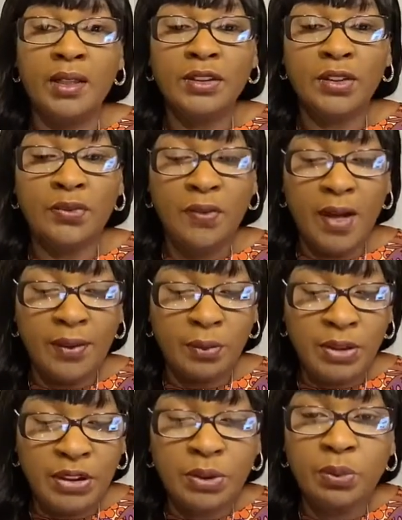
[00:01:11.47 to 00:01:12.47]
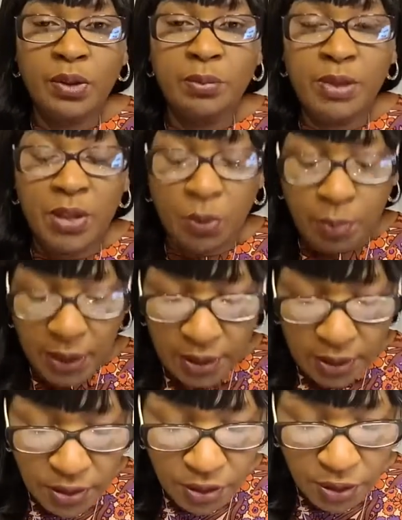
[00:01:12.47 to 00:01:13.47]
So Father, we just want to be
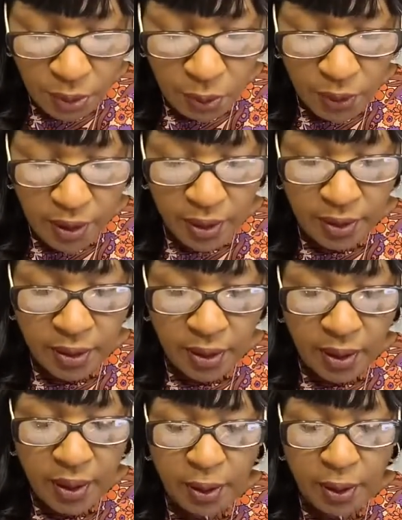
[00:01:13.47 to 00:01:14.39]
obedient to your word.